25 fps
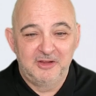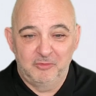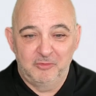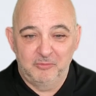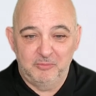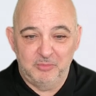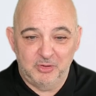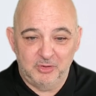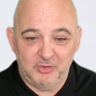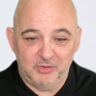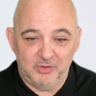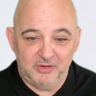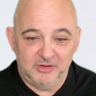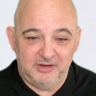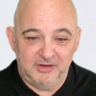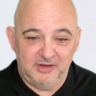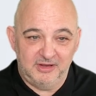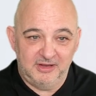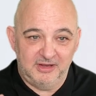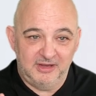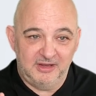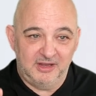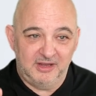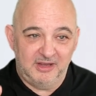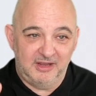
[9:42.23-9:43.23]
but
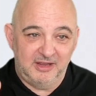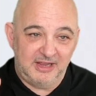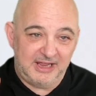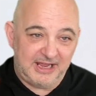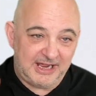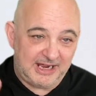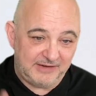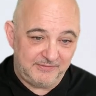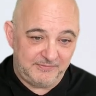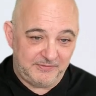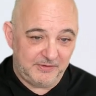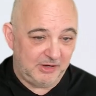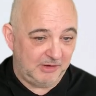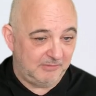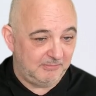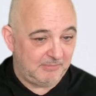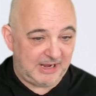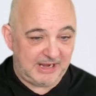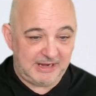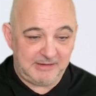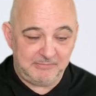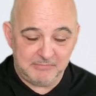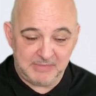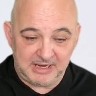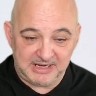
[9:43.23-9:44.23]

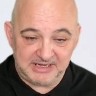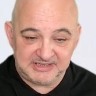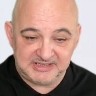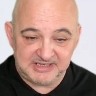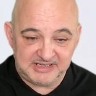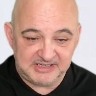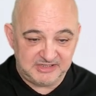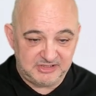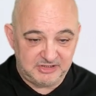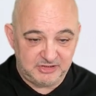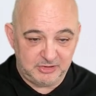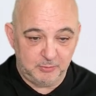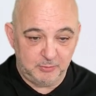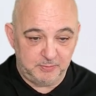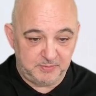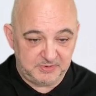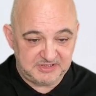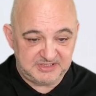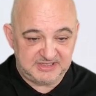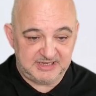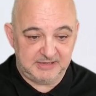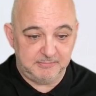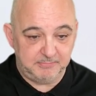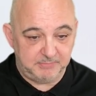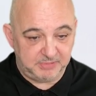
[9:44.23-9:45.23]
AdvertMate makes it super
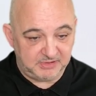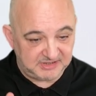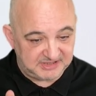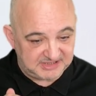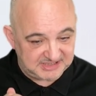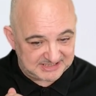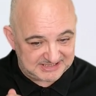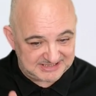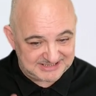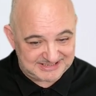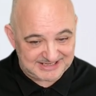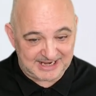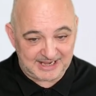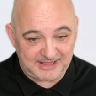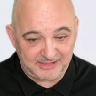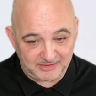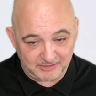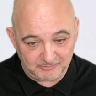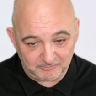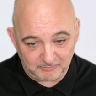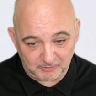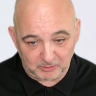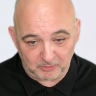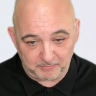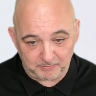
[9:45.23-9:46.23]
simple to set
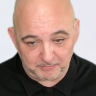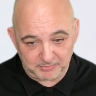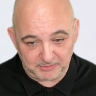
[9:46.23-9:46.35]
them up.